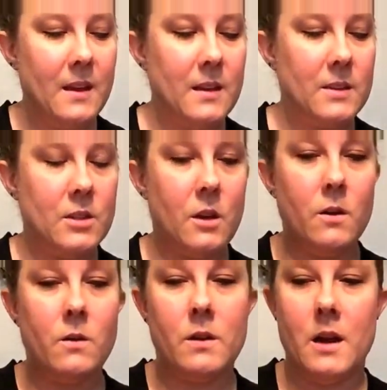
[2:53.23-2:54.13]

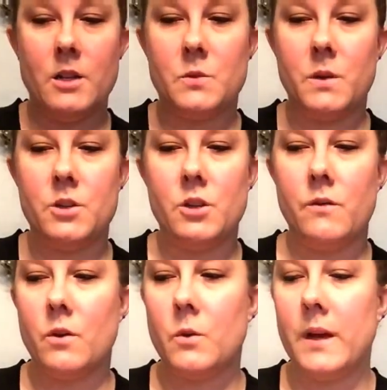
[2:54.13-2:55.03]
So I just wanted to show you
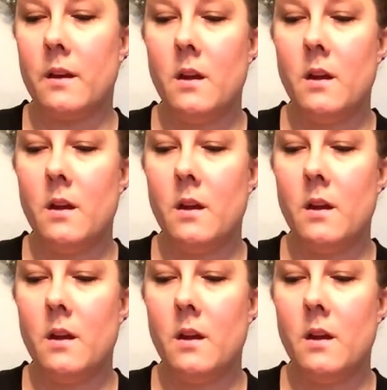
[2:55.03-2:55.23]
real quick.